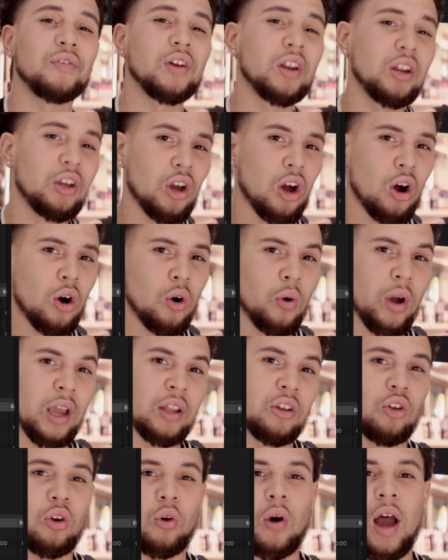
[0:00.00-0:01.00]
as if
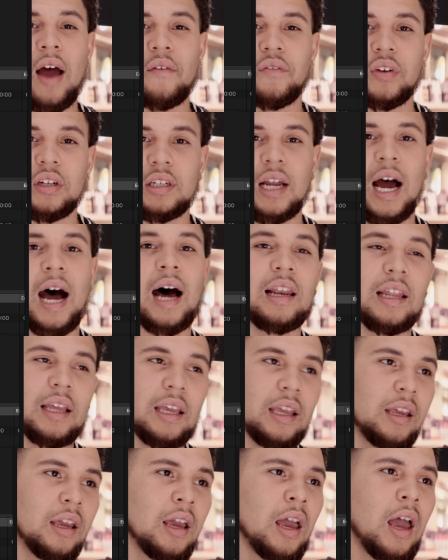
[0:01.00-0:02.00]
it is a dolly
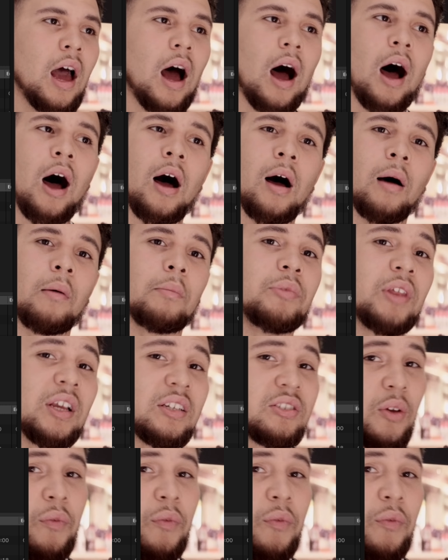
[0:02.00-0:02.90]
effect,